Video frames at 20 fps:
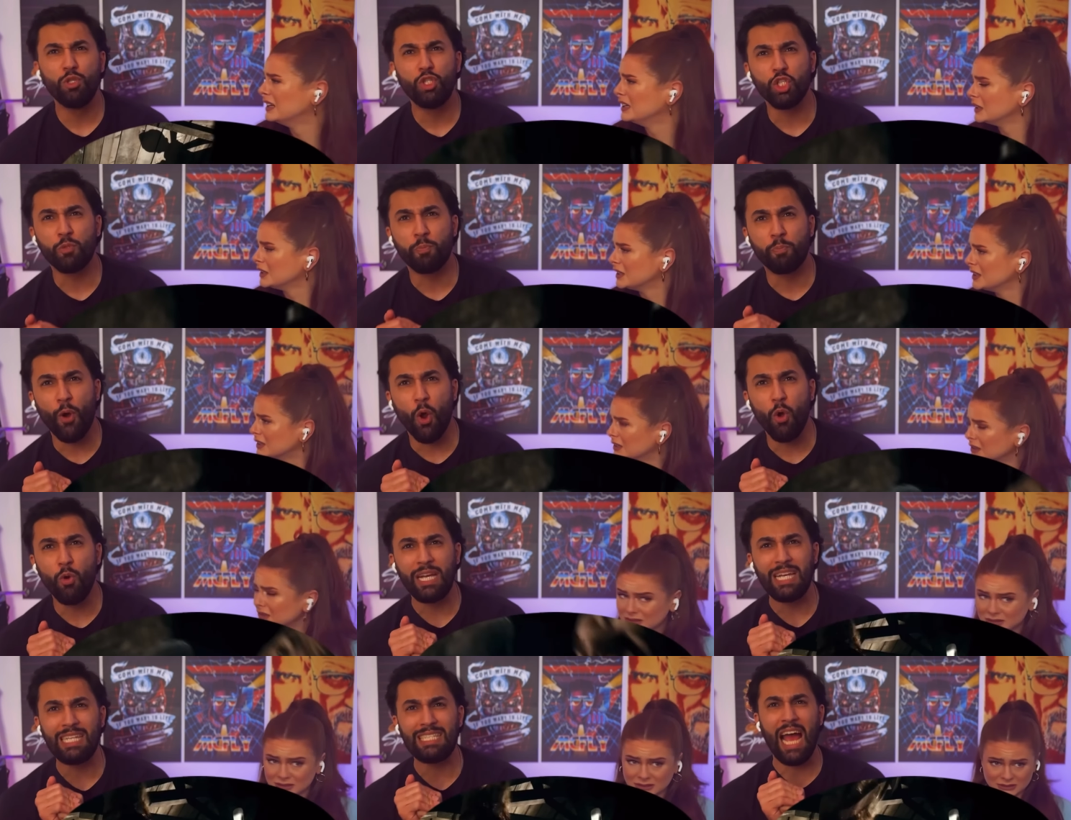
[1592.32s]
Speaker 1: just broke
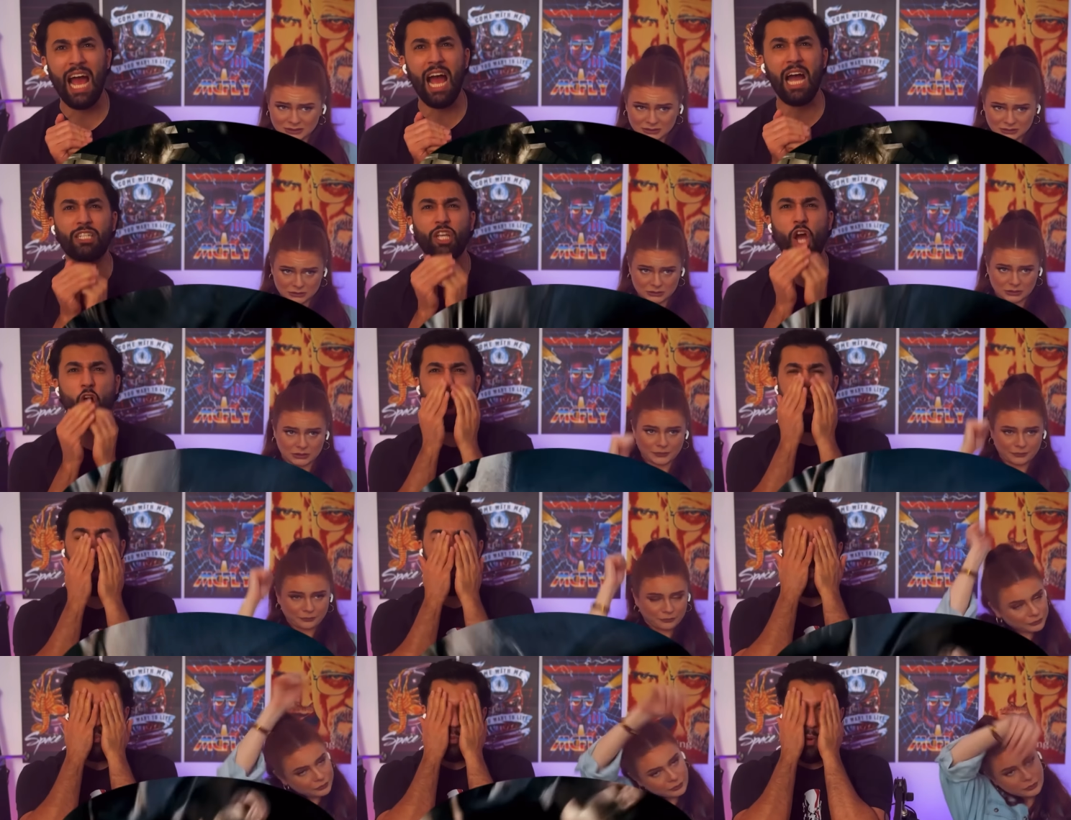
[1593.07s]
his hand.
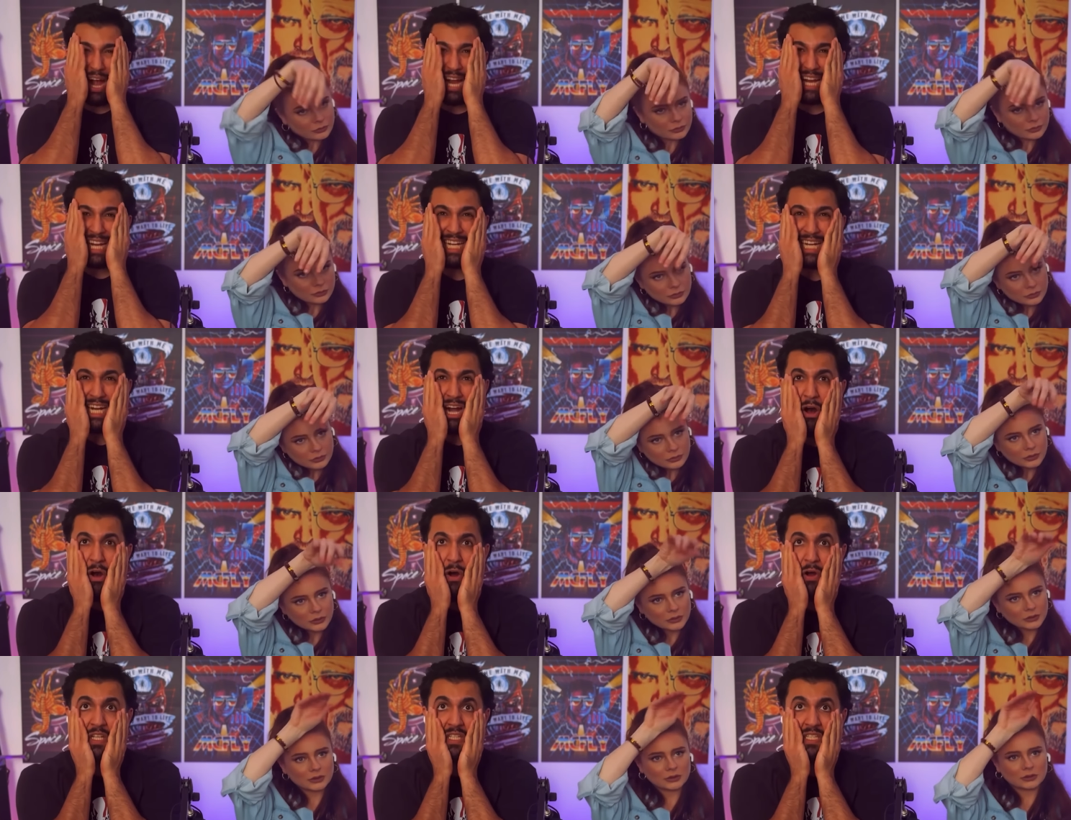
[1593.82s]
Oh, my
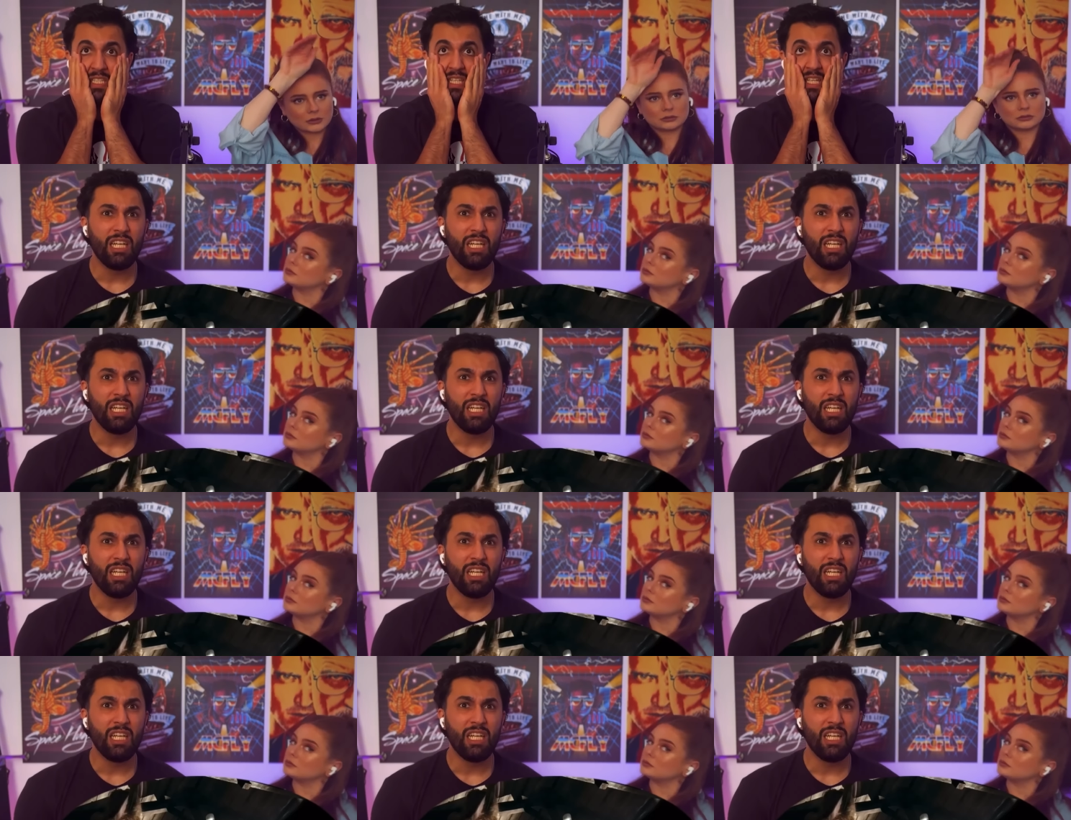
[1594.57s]
God.